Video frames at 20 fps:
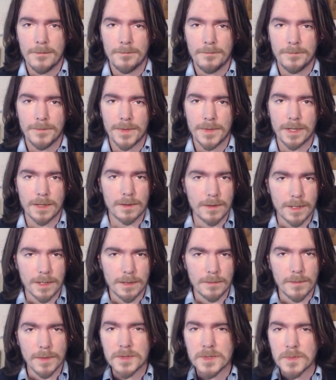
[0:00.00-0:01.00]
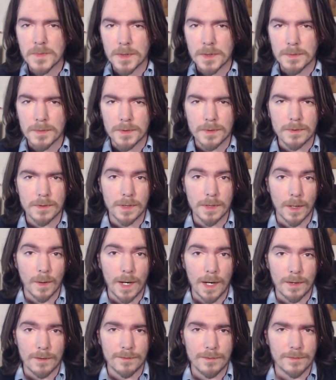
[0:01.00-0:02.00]
Now granted, most people who
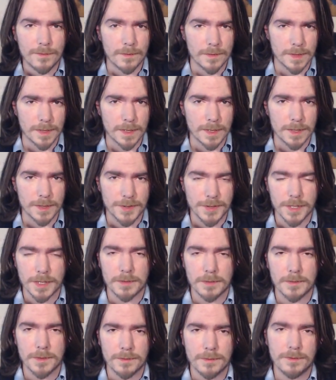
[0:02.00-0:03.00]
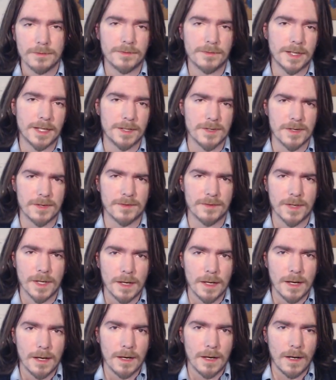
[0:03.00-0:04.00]
go out for legitimate revenge have
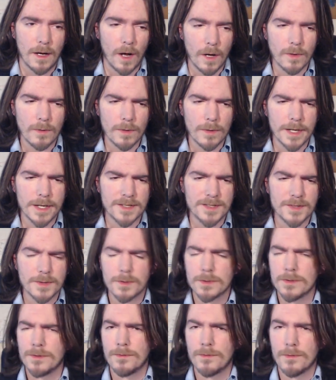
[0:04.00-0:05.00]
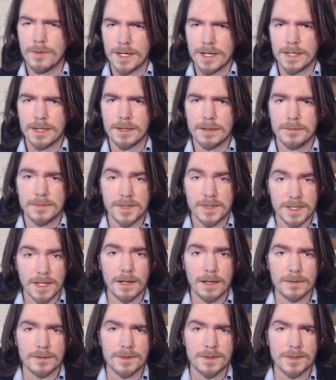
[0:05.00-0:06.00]
already sort of written
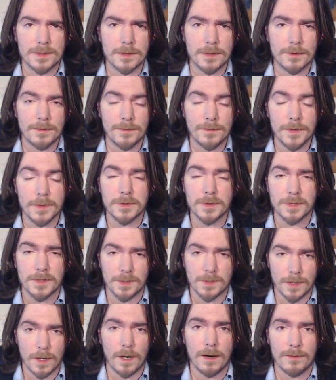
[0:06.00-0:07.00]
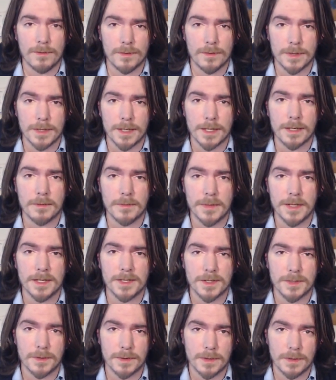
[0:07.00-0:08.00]
themselves and their futures off when they commit
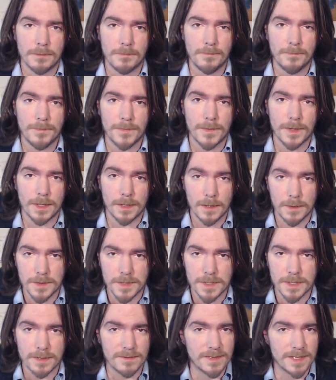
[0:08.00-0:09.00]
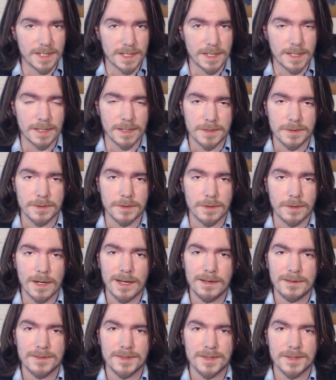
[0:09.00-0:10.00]
to it. The notion of digging two
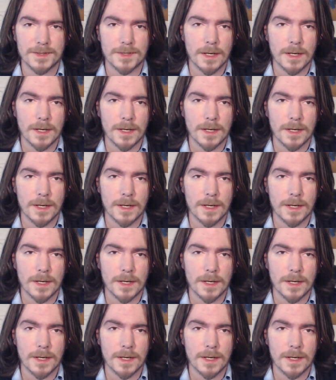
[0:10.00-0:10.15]
graves is